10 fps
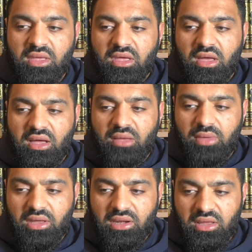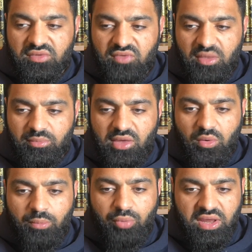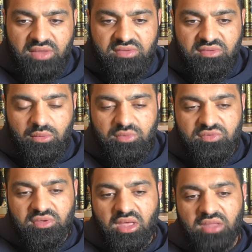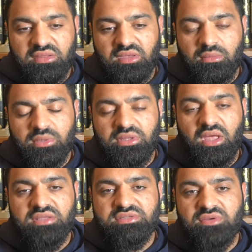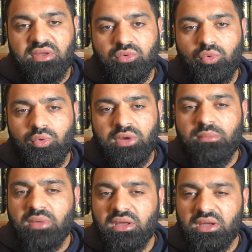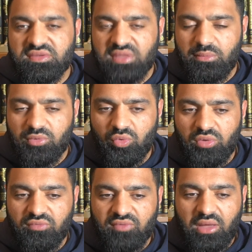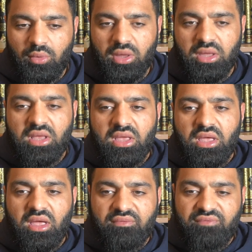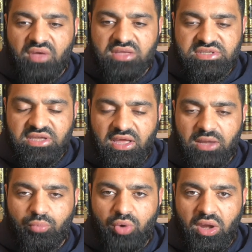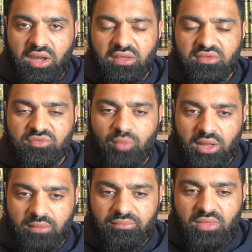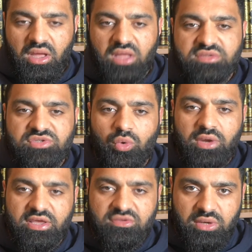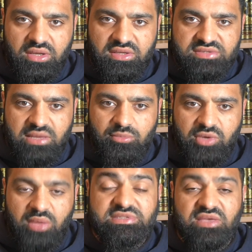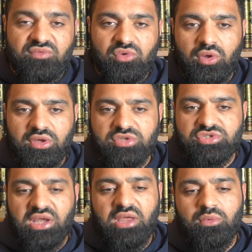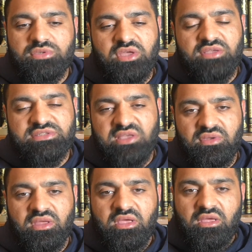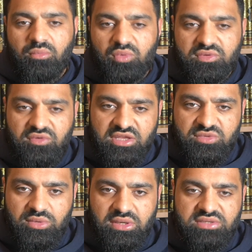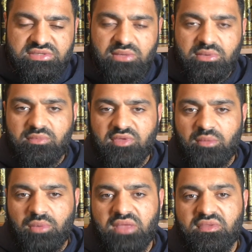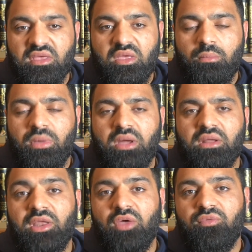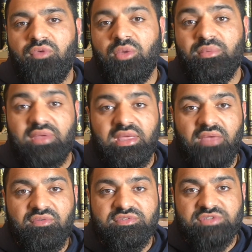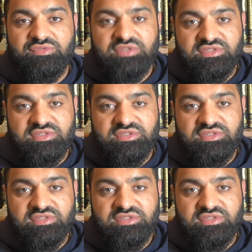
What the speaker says: May Allah accept our prayers and our zakat. And Ramadan is around the corner. May Allah accept all of our fasting and praying as well. I'll see you all next week at the same time, 7 o'clock, inshallah. We'll start 7. We'll see you next week at the same time, same place. Barakallahu feekum. Take care of yourselves.